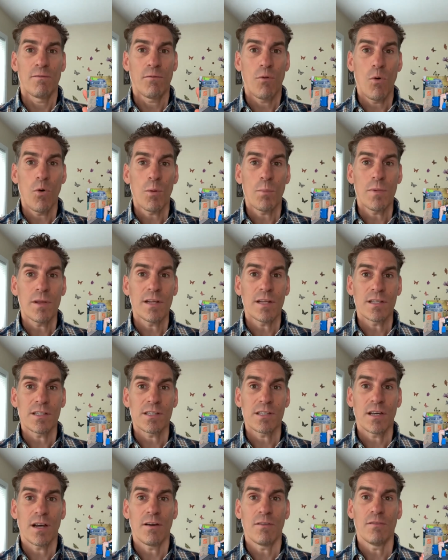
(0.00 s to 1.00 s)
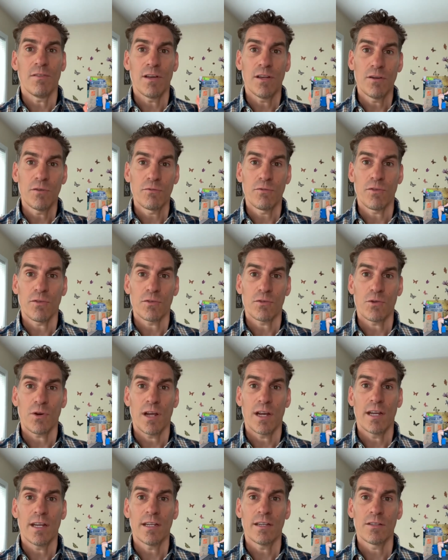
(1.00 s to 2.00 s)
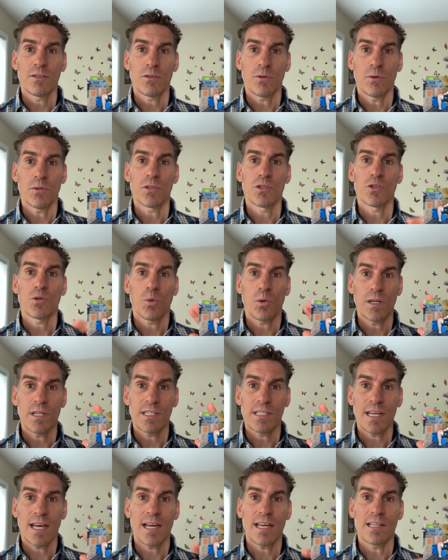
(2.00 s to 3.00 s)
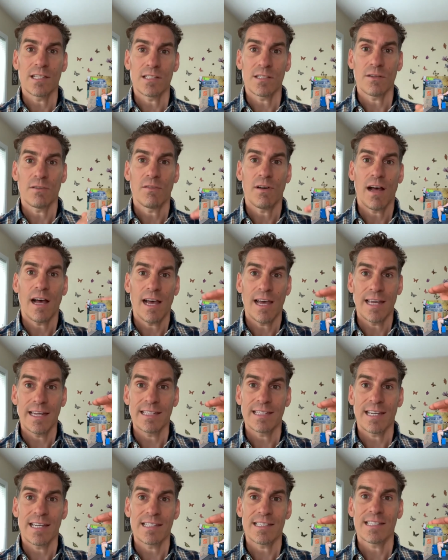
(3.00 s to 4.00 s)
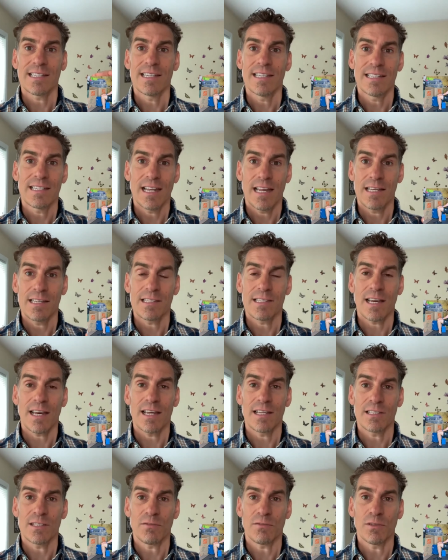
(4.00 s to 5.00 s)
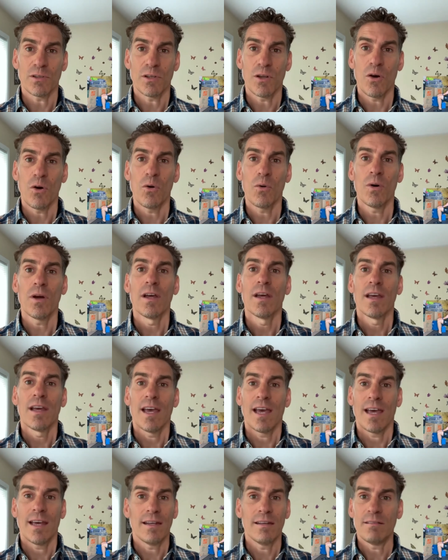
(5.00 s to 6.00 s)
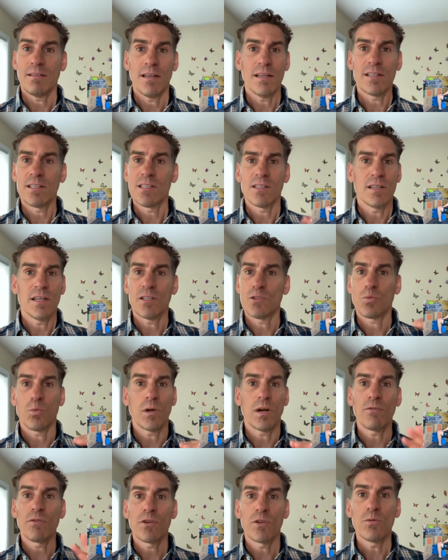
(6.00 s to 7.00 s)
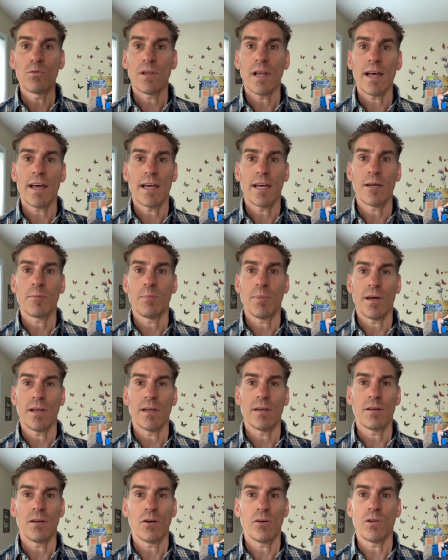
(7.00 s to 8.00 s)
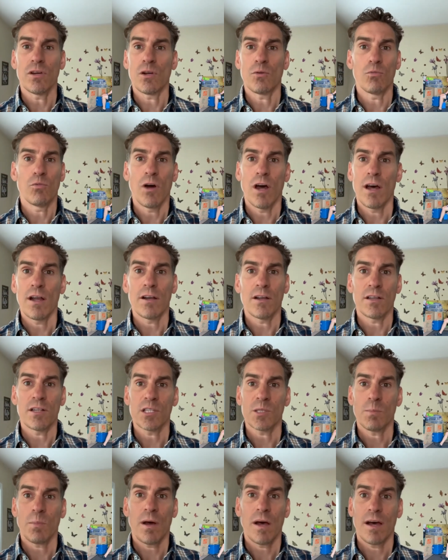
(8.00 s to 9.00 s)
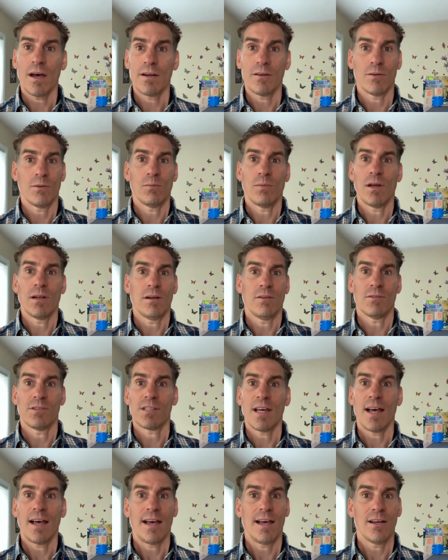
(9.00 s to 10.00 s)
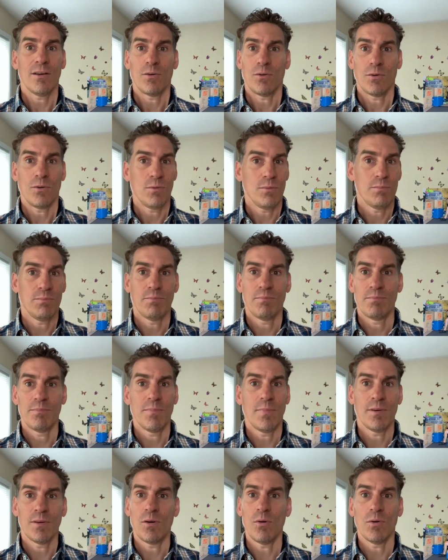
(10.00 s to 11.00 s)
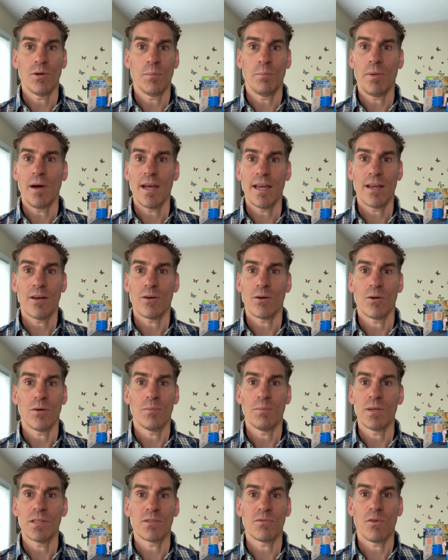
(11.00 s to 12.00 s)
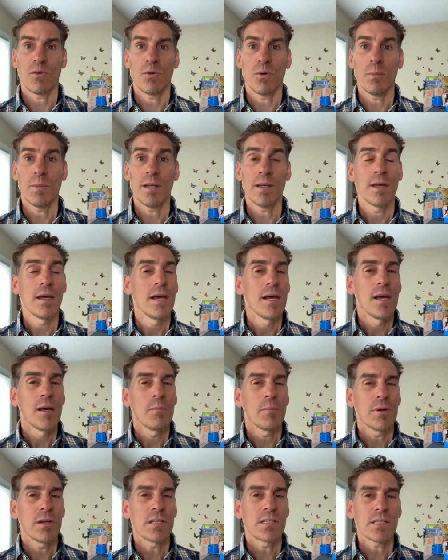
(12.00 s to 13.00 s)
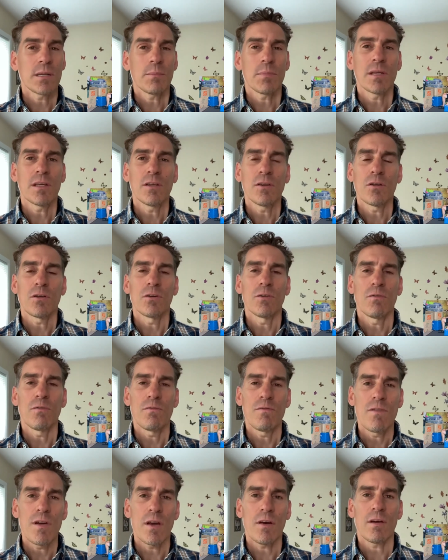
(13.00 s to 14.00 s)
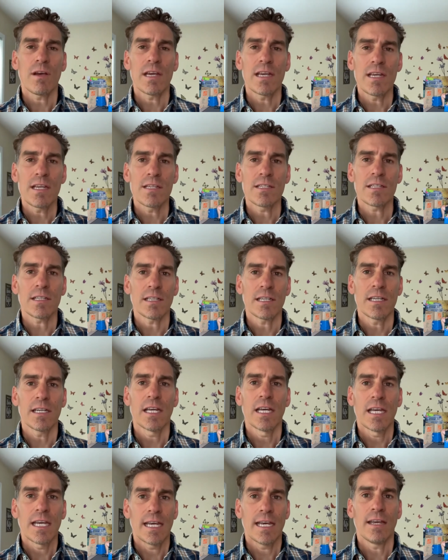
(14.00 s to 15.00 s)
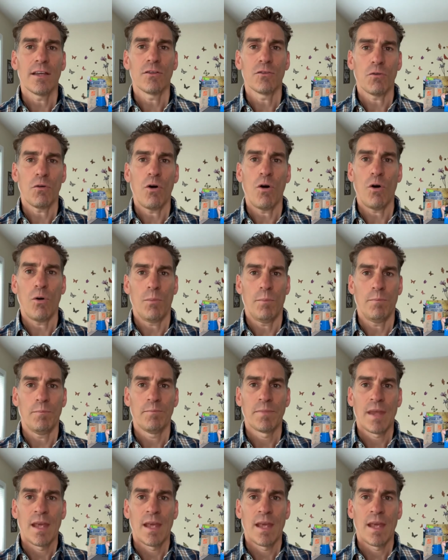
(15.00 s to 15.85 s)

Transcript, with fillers: four minutes of interval training. So it's 20 seconds of high intensity, 10 seconds of low, and it's, it's whatever you like, but you know, you could run on the spot or run outside or go on a bike or a piece of equipment, but it's something you can do very easily in your home.